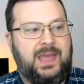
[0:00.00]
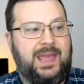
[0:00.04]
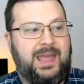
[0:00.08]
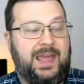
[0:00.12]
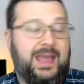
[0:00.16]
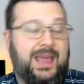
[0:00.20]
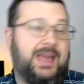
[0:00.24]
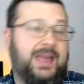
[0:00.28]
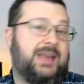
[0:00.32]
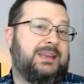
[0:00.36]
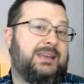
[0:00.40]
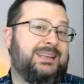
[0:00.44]

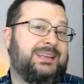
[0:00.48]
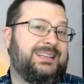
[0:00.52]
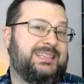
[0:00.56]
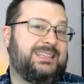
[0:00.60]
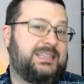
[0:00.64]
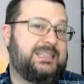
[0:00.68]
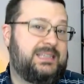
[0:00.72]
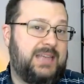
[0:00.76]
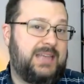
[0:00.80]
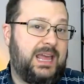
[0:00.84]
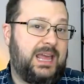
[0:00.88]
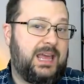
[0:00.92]
And
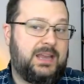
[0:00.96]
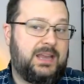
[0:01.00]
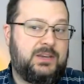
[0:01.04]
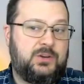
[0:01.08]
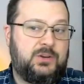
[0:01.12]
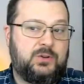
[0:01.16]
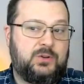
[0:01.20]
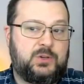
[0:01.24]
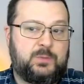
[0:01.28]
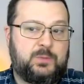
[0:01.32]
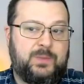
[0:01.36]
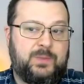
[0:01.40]
instead,
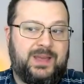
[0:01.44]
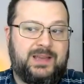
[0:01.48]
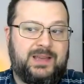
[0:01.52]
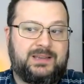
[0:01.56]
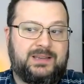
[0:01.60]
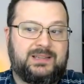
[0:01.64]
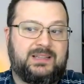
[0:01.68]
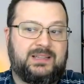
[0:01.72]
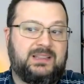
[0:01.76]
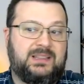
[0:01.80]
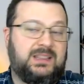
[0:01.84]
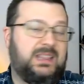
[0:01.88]
you
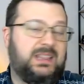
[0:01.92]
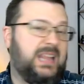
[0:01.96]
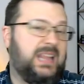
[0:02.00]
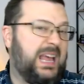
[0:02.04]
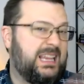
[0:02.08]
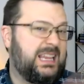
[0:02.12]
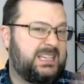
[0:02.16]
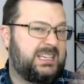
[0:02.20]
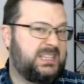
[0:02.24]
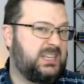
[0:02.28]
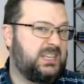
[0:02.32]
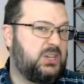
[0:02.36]
spent
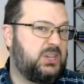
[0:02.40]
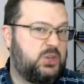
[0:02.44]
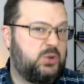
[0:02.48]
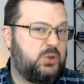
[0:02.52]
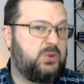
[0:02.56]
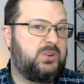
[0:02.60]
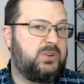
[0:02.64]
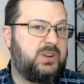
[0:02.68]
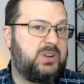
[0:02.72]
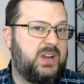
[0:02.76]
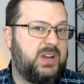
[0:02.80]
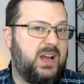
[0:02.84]
less than
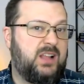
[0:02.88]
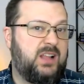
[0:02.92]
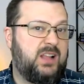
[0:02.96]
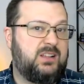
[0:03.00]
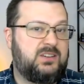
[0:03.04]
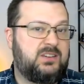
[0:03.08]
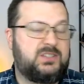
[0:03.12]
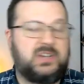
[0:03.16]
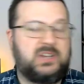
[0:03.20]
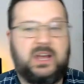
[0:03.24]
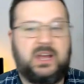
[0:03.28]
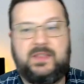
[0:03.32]

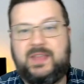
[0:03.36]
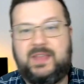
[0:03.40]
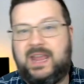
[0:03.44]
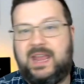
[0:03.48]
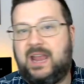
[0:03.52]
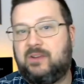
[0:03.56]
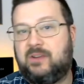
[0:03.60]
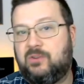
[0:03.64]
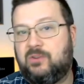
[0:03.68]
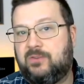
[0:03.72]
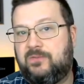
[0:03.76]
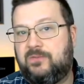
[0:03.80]
$200 on the
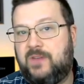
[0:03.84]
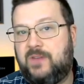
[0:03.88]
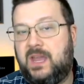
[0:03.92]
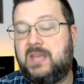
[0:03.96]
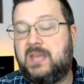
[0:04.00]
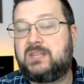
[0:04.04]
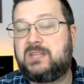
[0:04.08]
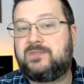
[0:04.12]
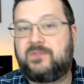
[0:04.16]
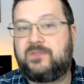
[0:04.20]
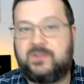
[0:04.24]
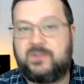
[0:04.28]
annual
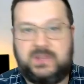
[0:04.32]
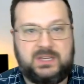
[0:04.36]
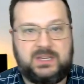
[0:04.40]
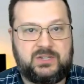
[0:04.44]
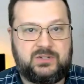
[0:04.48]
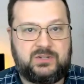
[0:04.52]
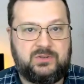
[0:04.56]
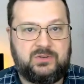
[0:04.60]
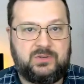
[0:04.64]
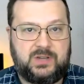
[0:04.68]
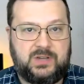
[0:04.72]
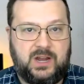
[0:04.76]
fees for these
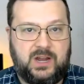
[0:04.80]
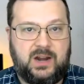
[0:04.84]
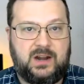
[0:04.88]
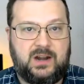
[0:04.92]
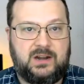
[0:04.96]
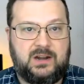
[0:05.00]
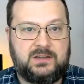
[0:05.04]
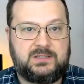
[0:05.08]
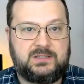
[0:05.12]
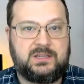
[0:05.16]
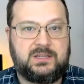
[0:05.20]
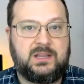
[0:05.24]
2
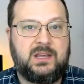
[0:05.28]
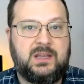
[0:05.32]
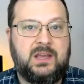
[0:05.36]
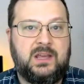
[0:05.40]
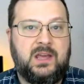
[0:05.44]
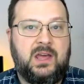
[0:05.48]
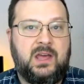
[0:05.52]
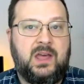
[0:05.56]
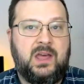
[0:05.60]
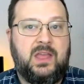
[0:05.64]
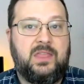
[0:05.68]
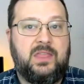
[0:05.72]
cards.
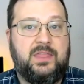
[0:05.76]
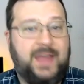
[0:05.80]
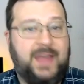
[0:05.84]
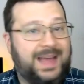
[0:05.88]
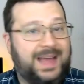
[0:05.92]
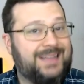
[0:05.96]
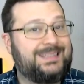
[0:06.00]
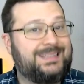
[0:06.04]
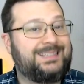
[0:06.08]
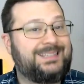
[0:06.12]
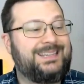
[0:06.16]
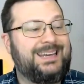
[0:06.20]

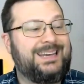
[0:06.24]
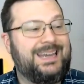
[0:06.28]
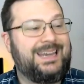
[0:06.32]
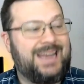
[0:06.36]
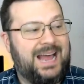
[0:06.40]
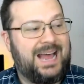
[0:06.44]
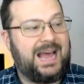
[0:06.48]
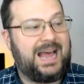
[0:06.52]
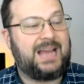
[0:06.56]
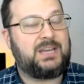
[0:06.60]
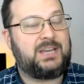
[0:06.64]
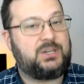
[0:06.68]
That's
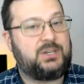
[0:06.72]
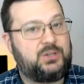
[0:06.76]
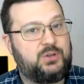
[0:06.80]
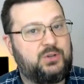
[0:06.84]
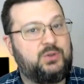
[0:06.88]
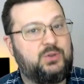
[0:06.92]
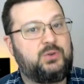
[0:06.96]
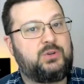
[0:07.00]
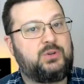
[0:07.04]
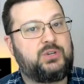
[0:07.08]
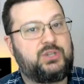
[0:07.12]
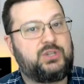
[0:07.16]
not
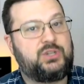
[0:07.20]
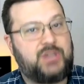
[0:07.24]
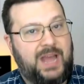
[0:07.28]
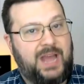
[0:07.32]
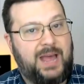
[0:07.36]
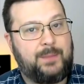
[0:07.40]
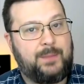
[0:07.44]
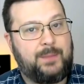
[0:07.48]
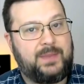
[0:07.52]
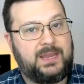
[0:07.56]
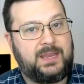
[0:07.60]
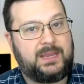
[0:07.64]
too
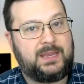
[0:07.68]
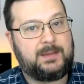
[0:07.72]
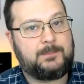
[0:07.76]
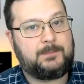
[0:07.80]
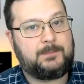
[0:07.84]
shabby.